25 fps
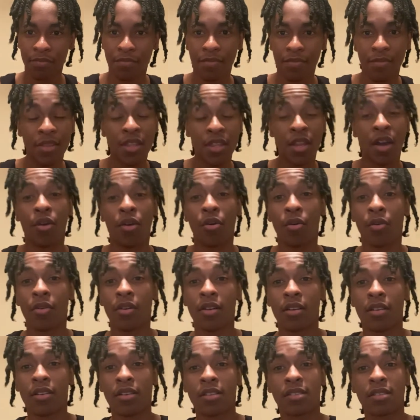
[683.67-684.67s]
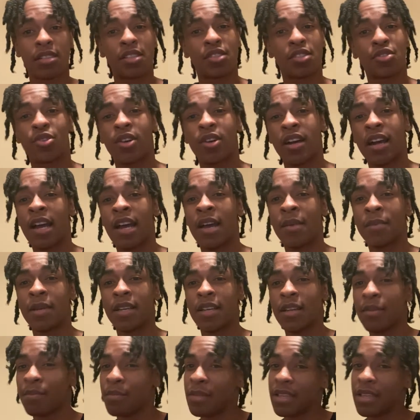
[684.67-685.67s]
No, subscribe,
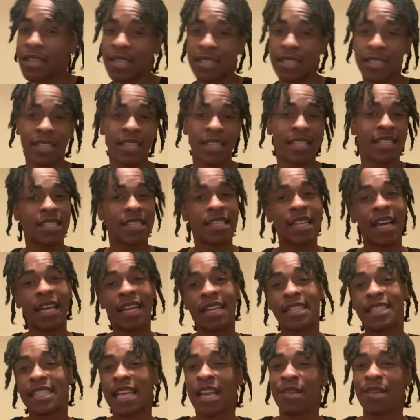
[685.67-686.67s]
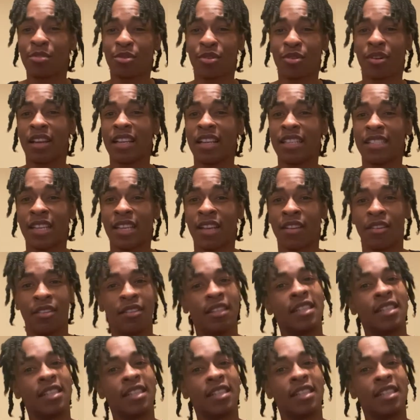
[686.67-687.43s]
because this is not a temporary channel.